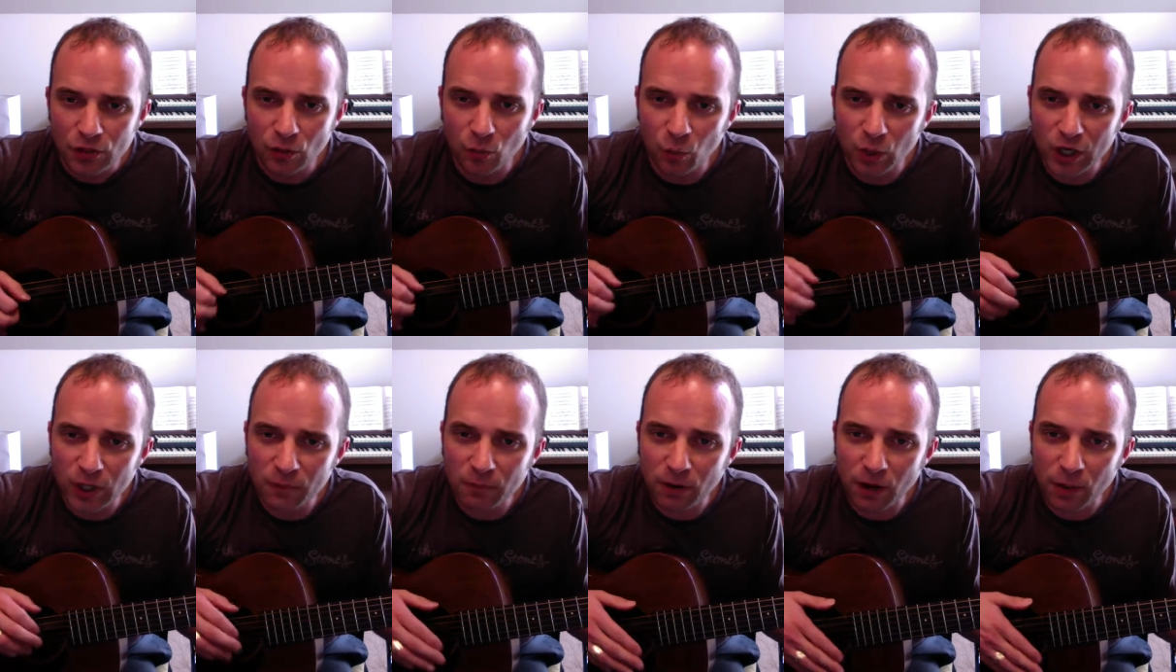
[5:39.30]

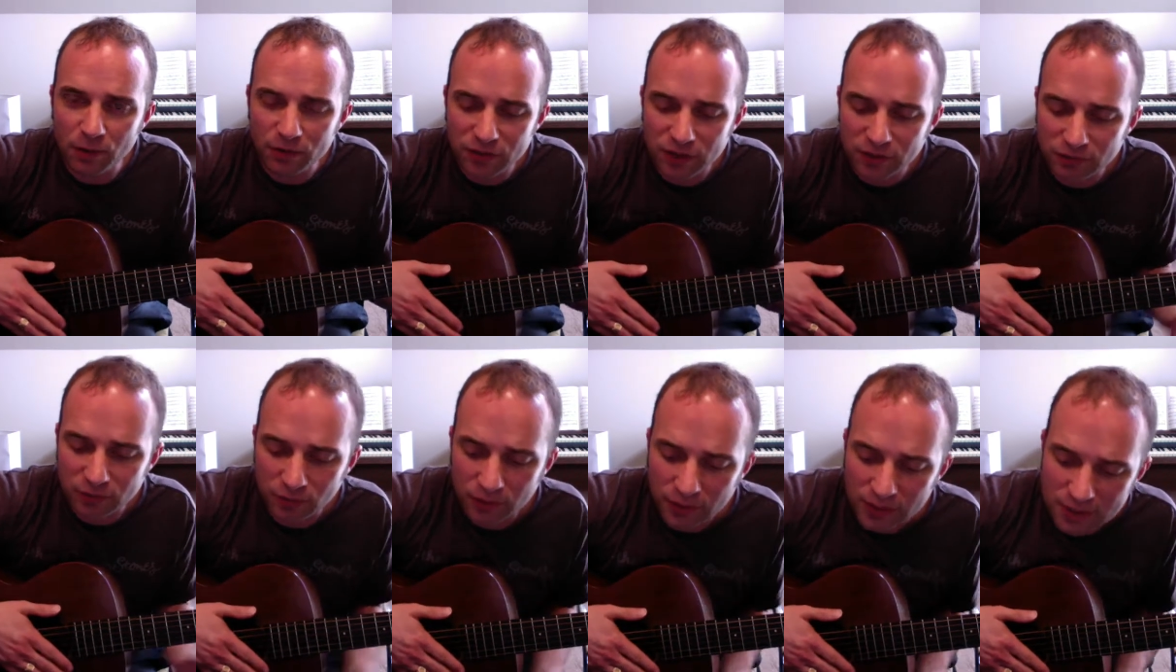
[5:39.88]
weird part with
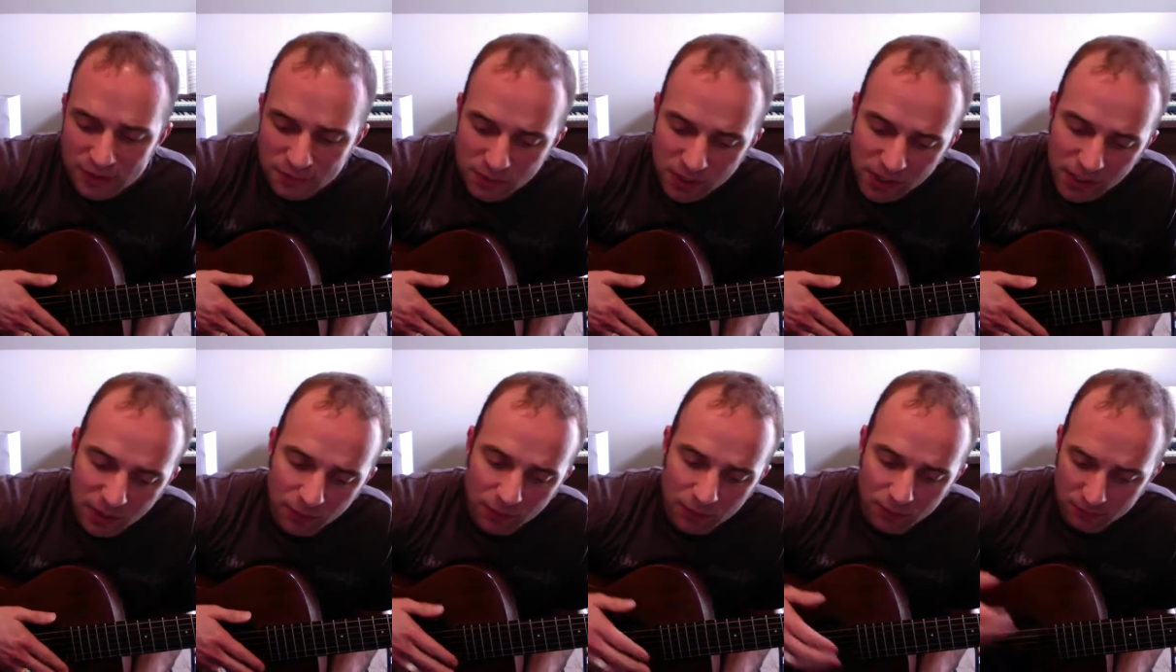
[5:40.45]
this one is being
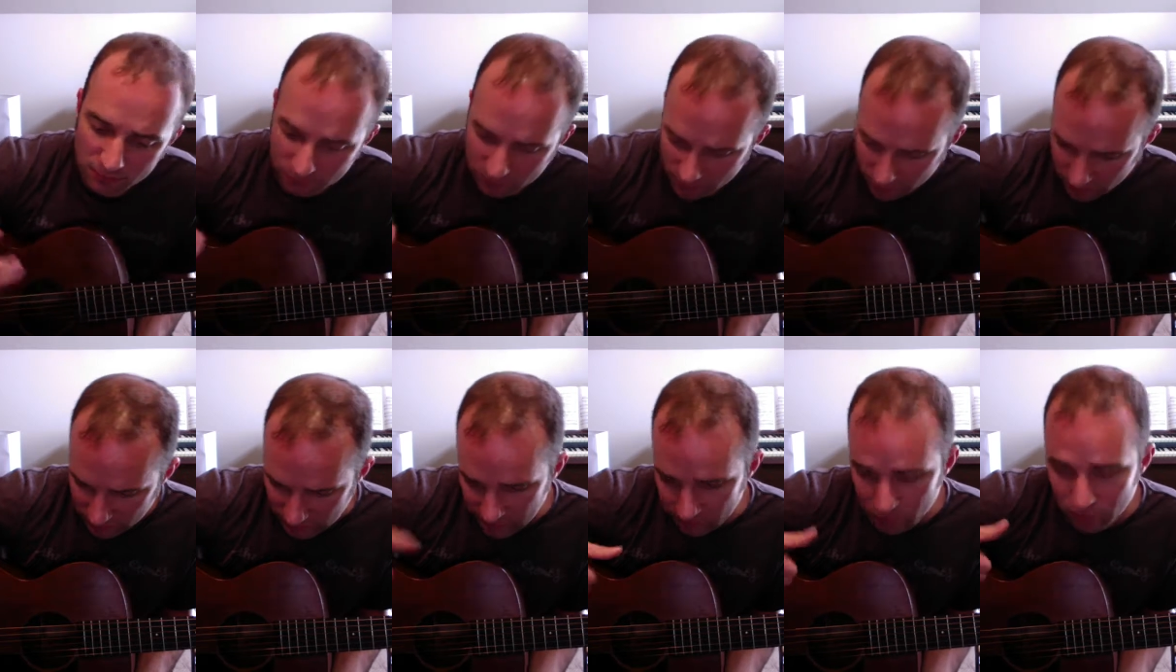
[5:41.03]
able to
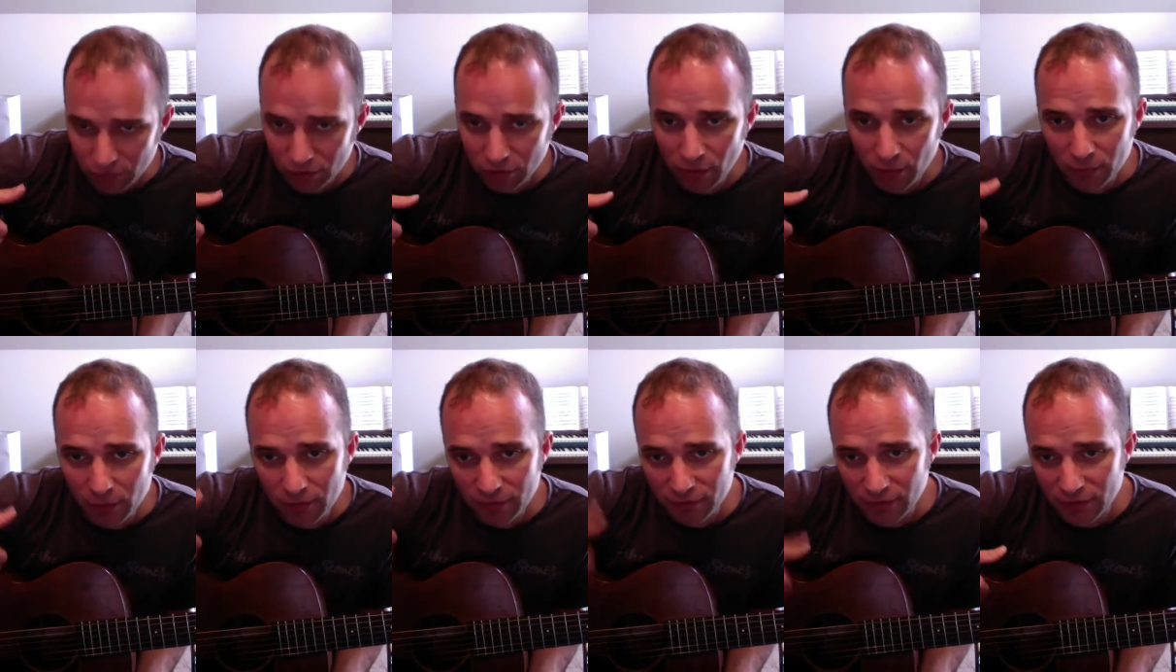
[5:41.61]
keep your thumb
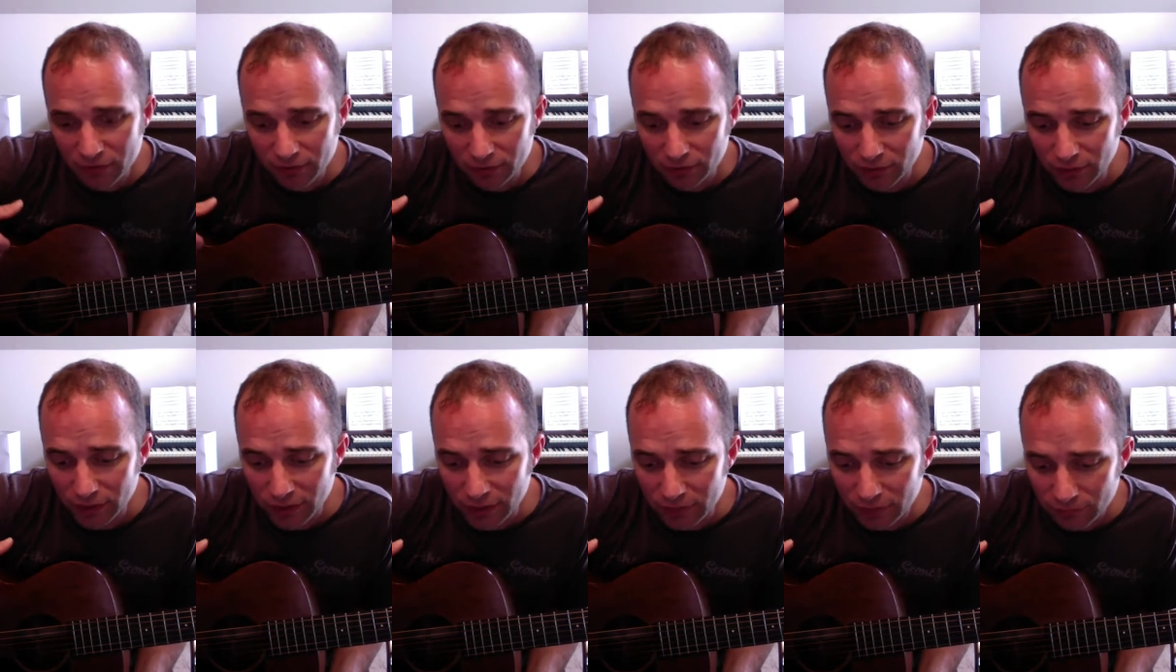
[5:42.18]
on the 5th
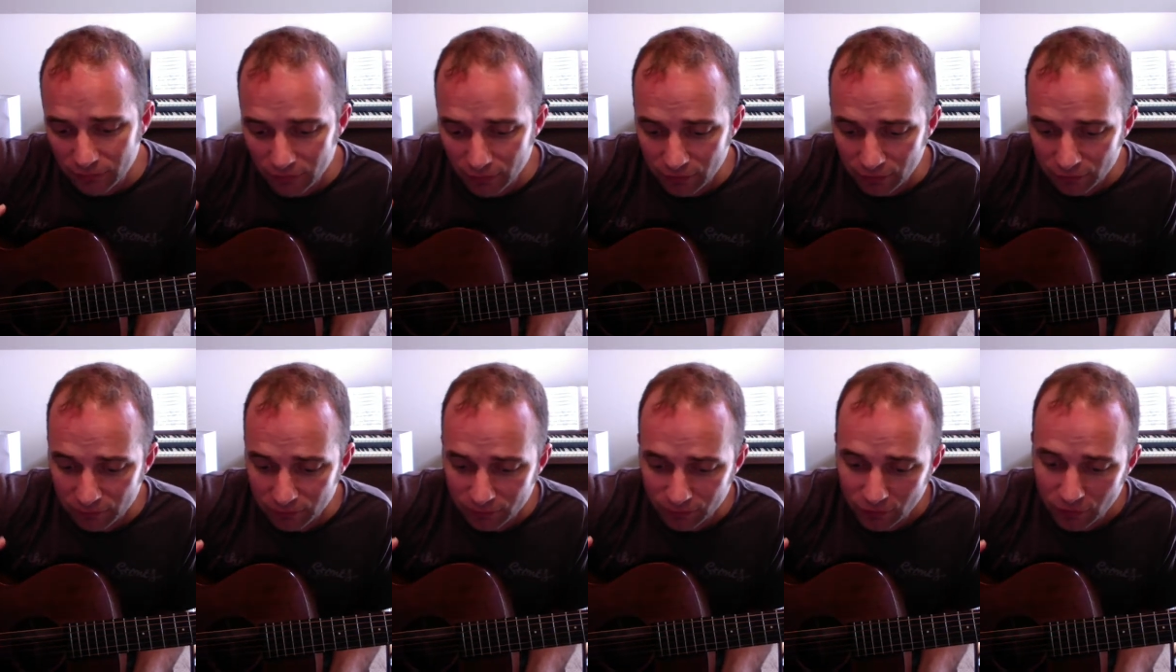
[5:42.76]
string for the
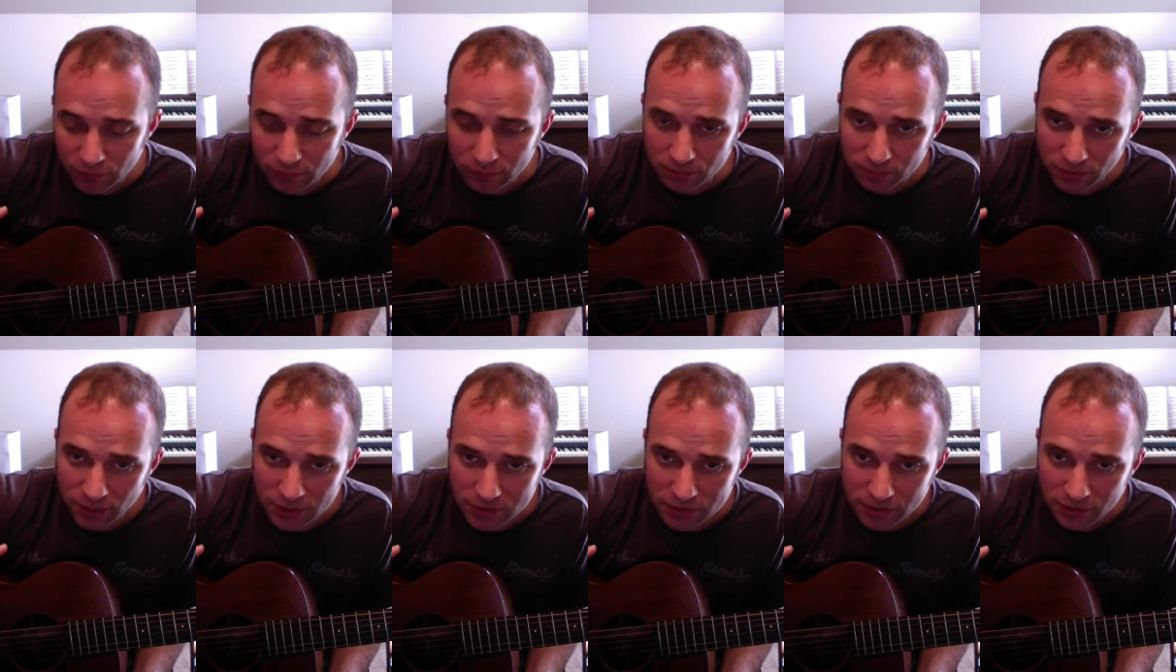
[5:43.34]
first
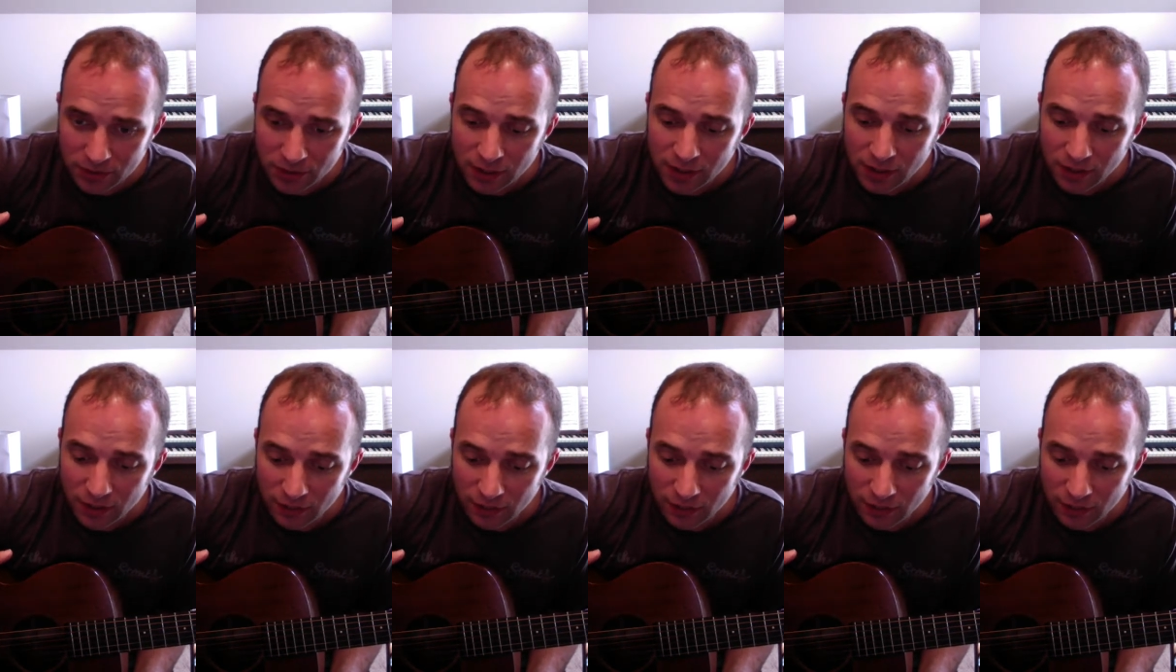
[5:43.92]
measure